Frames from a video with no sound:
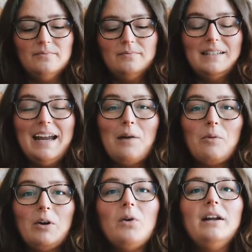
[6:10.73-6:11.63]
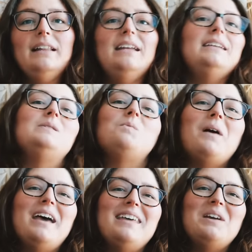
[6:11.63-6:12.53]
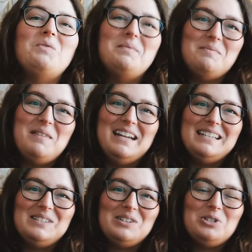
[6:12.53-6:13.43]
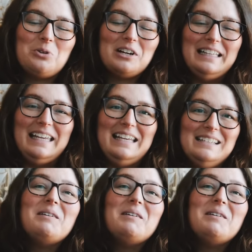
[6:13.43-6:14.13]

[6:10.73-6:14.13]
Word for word: the day I'm recording this, but they will be picked shortly.